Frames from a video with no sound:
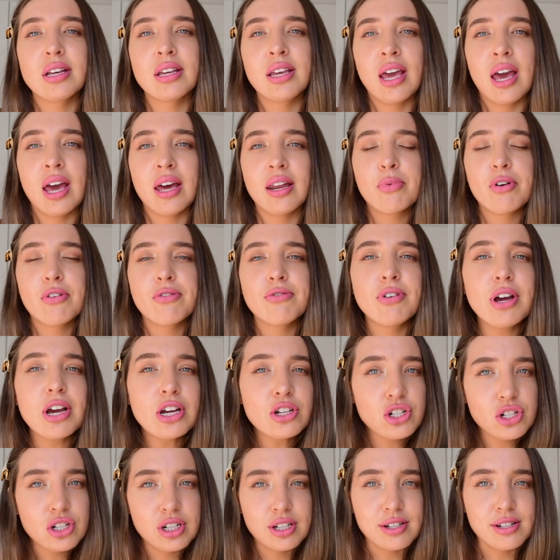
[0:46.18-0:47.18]
get
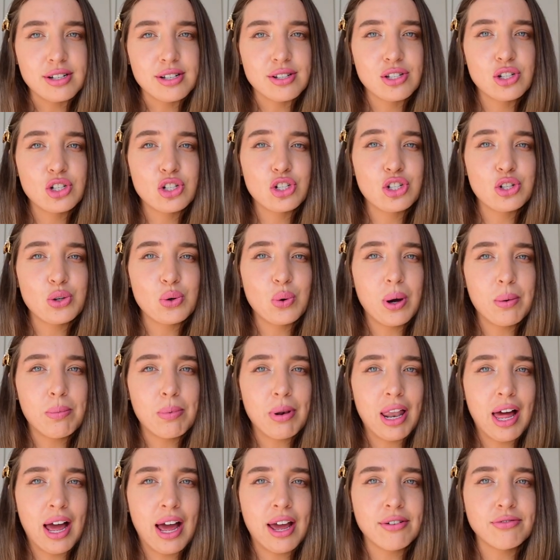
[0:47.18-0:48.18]
professionals to
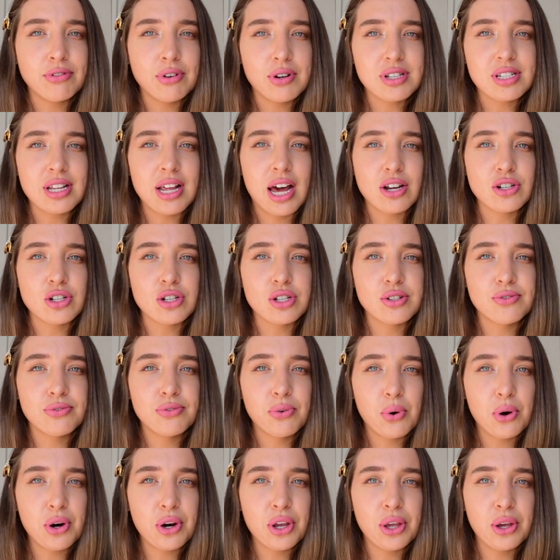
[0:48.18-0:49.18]
apply false lashes
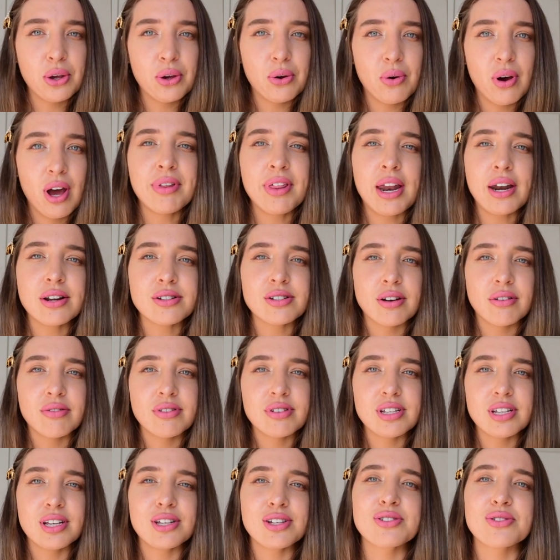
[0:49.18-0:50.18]
for you, but that is
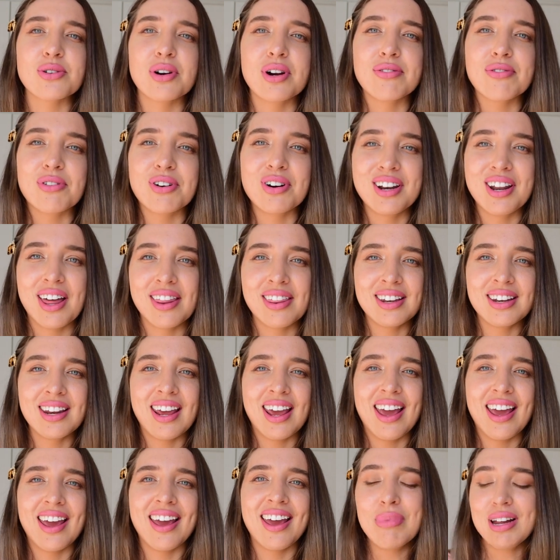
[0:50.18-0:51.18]
obviously a story for another
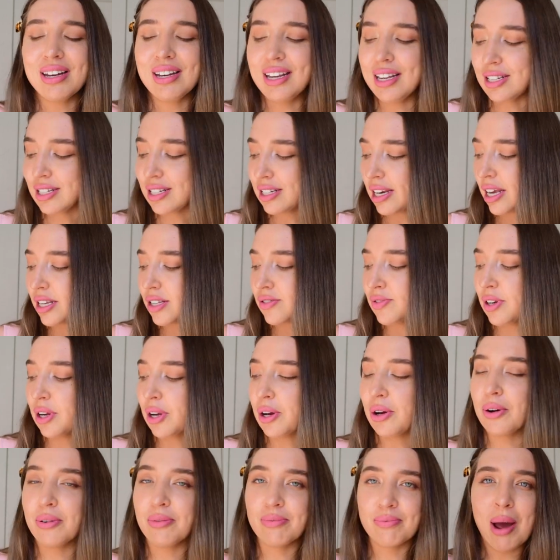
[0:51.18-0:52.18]
day. But in today's
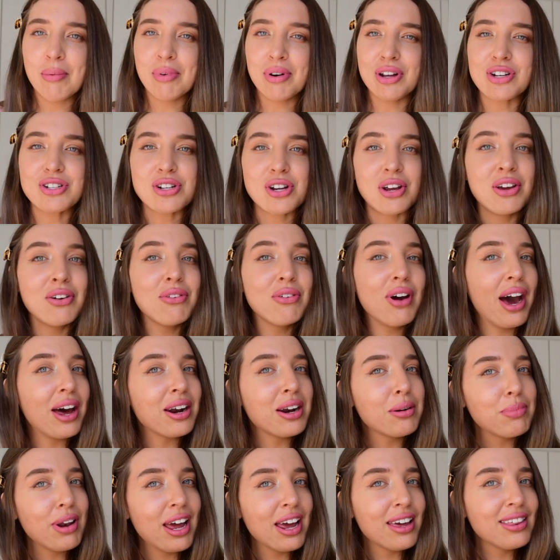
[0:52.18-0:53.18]
video I'm going to show you how
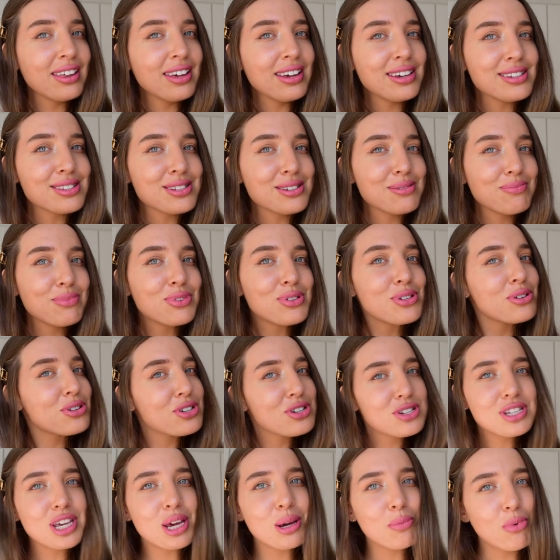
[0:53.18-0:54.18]
to apply these, so
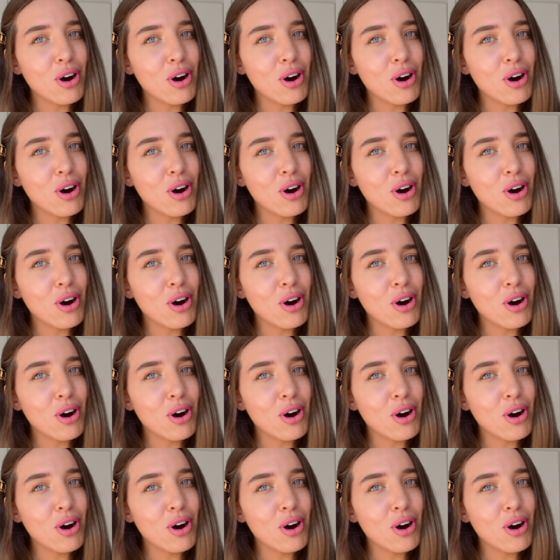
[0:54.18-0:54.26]
just keep